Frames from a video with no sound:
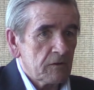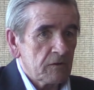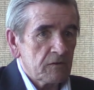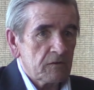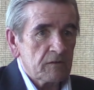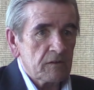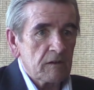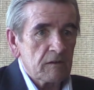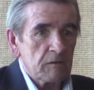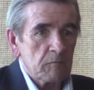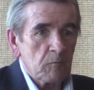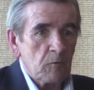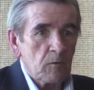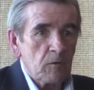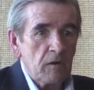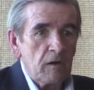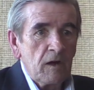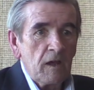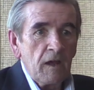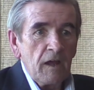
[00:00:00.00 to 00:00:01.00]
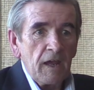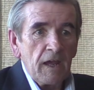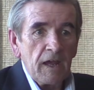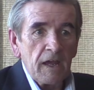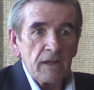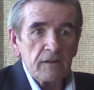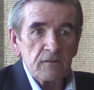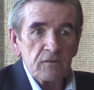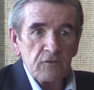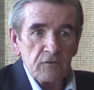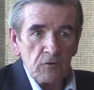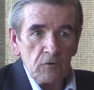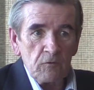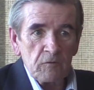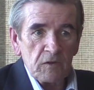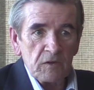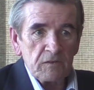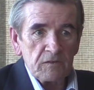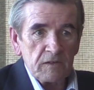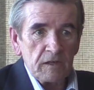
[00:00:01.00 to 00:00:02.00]
to study more, and the
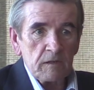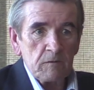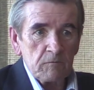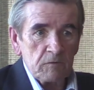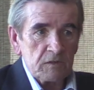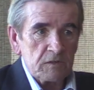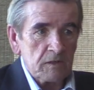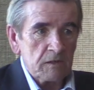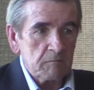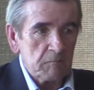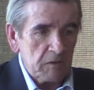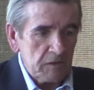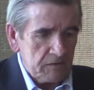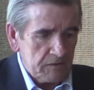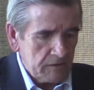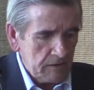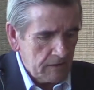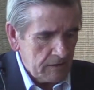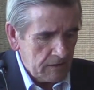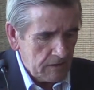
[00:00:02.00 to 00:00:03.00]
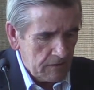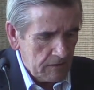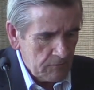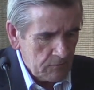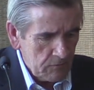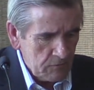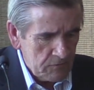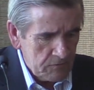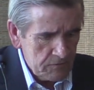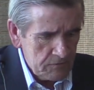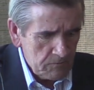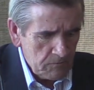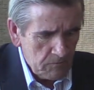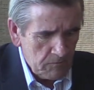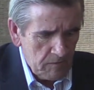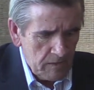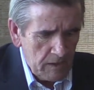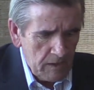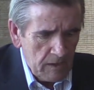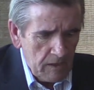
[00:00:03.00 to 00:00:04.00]
Soviet state, which I'd been studying hitherto.
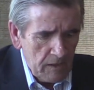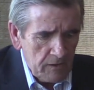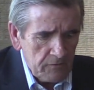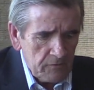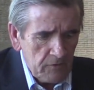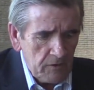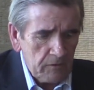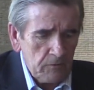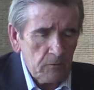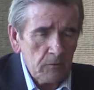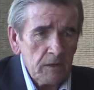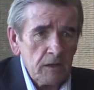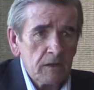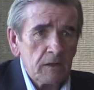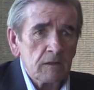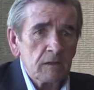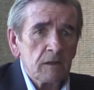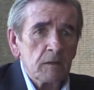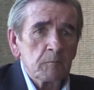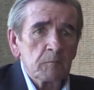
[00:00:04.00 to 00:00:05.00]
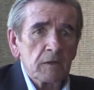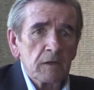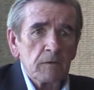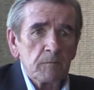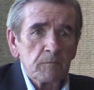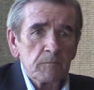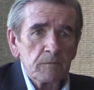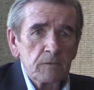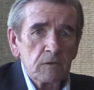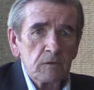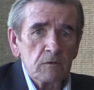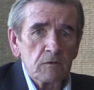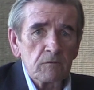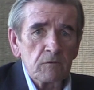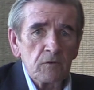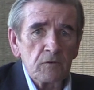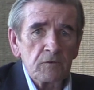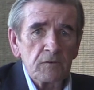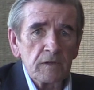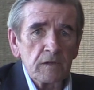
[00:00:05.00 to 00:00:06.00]
So I go to Columbia
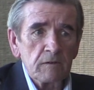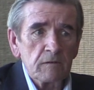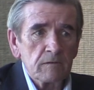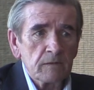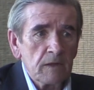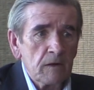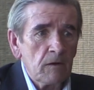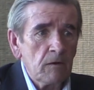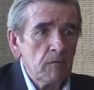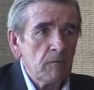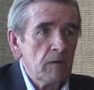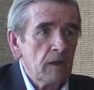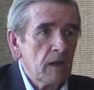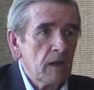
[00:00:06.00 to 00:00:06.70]
University, and there